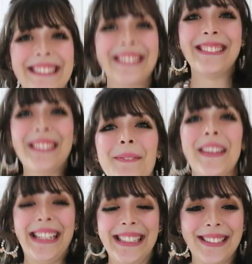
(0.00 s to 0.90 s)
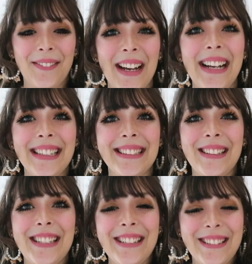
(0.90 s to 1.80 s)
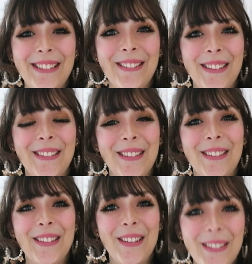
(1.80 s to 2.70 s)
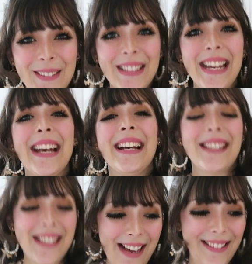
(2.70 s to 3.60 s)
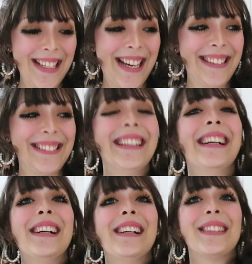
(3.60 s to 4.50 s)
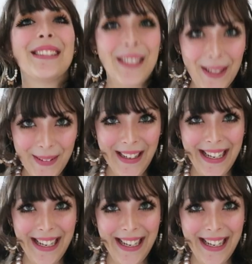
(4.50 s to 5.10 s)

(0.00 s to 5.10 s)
all because of her, so huge, huge, huge, huge, huge shout out to